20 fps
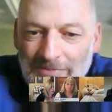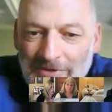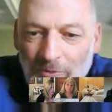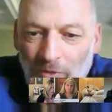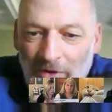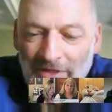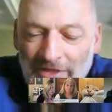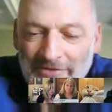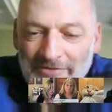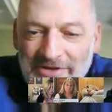But
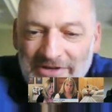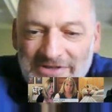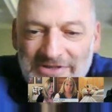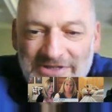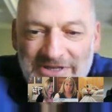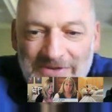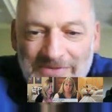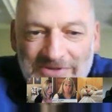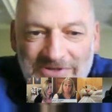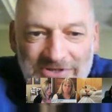one of the
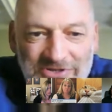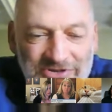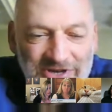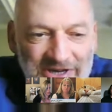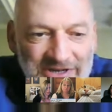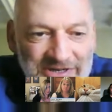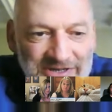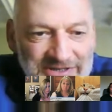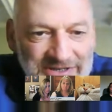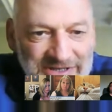reasons he was
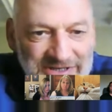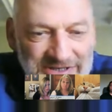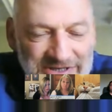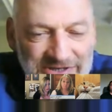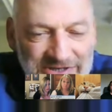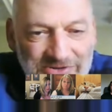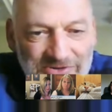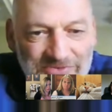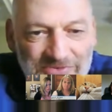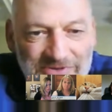attracted to
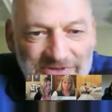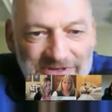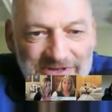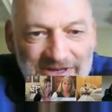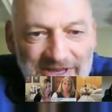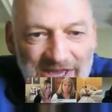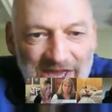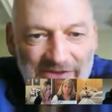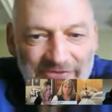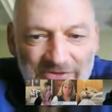Sisel was
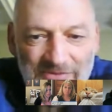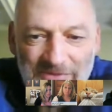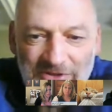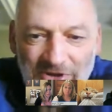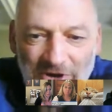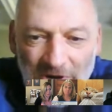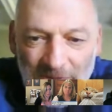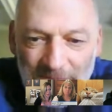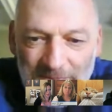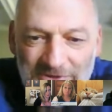it gave him
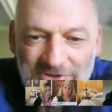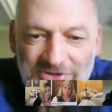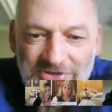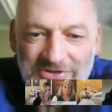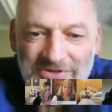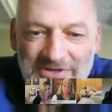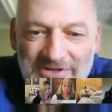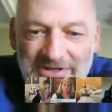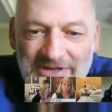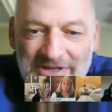the
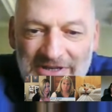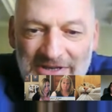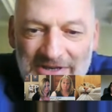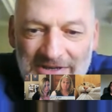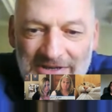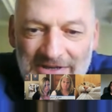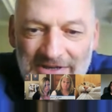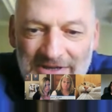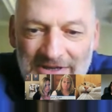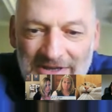
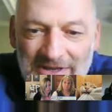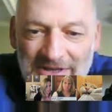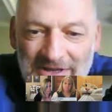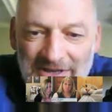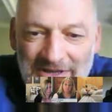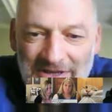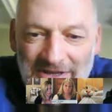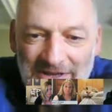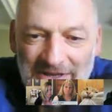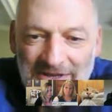opportunity
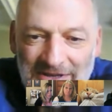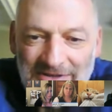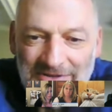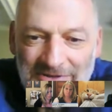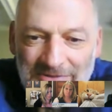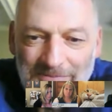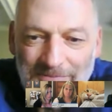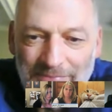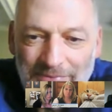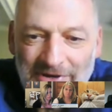
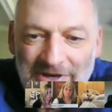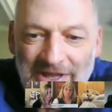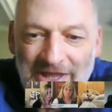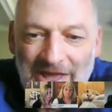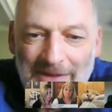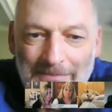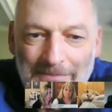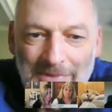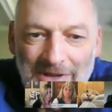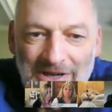to bring
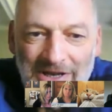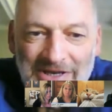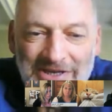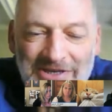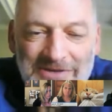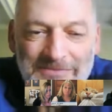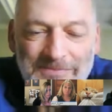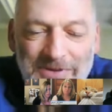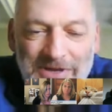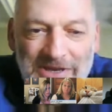1
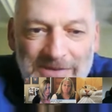million